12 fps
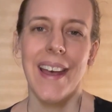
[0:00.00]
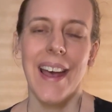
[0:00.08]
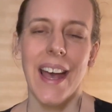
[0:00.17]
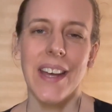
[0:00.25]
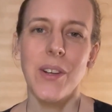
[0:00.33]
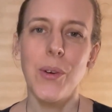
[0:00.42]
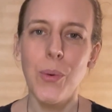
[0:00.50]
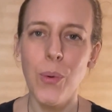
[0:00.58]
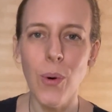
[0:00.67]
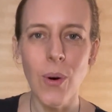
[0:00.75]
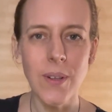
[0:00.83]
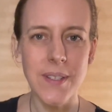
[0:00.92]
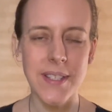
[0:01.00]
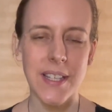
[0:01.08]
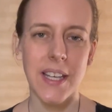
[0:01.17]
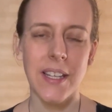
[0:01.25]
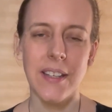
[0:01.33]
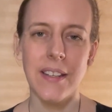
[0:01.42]
And quartz,
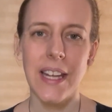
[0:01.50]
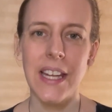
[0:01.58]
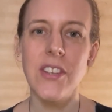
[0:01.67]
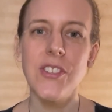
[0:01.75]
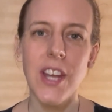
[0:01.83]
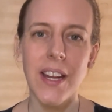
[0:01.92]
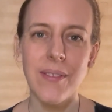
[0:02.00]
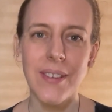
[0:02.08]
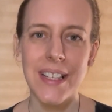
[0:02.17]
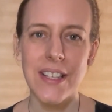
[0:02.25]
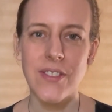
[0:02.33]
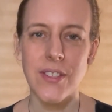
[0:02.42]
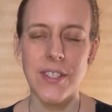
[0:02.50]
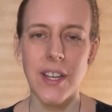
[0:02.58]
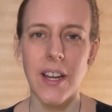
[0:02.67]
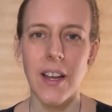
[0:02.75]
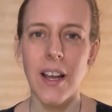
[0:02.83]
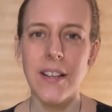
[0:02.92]
and in general,
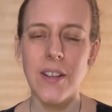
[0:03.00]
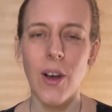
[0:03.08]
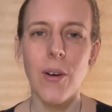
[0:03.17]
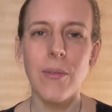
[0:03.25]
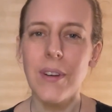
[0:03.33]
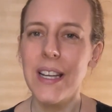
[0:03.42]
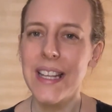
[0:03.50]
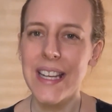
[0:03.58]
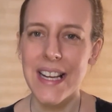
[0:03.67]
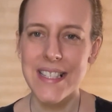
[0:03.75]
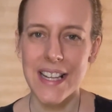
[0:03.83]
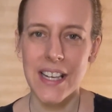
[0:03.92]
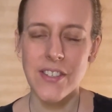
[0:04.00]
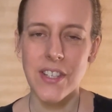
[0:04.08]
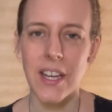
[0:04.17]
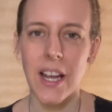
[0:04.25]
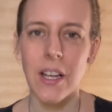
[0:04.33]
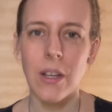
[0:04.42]
has got a really nice energy.
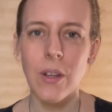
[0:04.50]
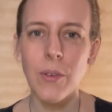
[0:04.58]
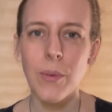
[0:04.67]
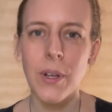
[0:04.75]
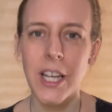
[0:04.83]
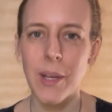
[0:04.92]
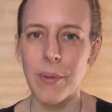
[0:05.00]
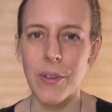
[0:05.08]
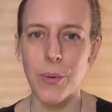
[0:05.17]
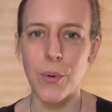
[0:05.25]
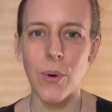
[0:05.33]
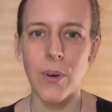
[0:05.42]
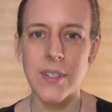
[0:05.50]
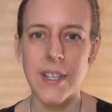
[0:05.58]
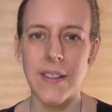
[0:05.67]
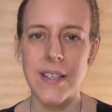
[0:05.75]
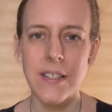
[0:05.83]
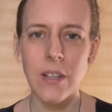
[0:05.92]
I love working with quartz,
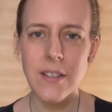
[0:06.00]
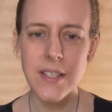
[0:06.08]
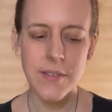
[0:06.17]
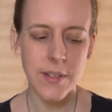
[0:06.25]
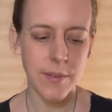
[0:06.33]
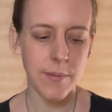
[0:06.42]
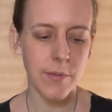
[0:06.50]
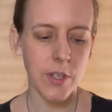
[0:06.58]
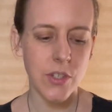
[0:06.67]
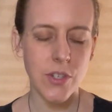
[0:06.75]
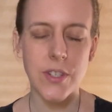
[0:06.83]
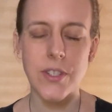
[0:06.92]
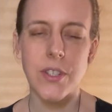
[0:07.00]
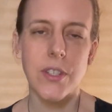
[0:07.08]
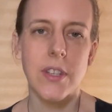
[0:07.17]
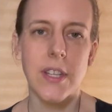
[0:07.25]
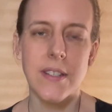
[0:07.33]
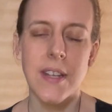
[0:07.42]
and there's lots of different versions.
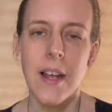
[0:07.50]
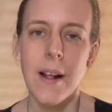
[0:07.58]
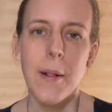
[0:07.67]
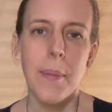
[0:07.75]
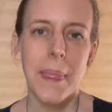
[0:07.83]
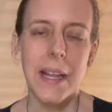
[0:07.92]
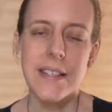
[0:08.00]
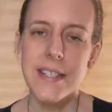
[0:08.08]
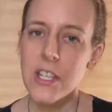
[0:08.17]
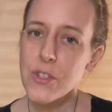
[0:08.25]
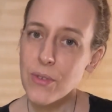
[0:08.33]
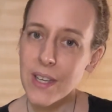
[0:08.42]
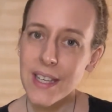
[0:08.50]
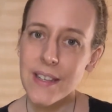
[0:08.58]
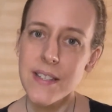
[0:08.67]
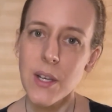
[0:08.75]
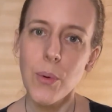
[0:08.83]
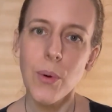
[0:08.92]
There's citrine
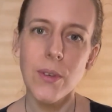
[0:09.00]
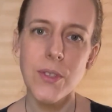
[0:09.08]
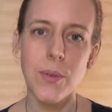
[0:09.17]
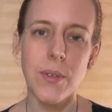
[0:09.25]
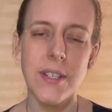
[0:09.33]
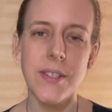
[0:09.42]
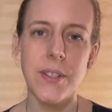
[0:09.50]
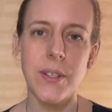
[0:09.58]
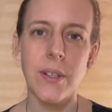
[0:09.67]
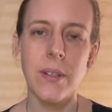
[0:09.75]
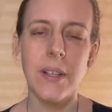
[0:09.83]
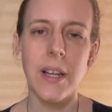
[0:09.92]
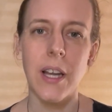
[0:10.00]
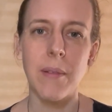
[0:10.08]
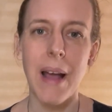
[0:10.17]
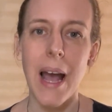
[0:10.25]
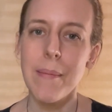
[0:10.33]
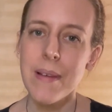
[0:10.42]
is a quartz crystal,
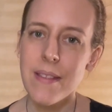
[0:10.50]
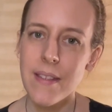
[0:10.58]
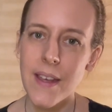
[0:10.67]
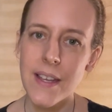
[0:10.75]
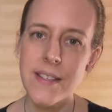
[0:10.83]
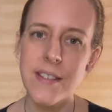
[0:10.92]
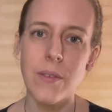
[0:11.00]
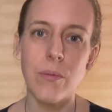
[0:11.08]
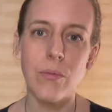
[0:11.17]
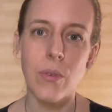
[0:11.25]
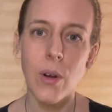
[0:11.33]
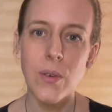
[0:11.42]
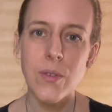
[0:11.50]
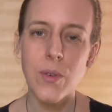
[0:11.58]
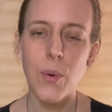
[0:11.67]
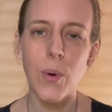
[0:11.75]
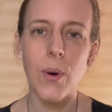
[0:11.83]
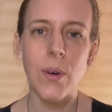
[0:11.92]
amethyst, rose
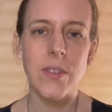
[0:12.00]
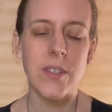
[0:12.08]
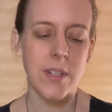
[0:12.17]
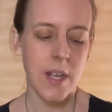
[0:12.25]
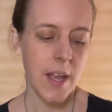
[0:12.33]
quartz.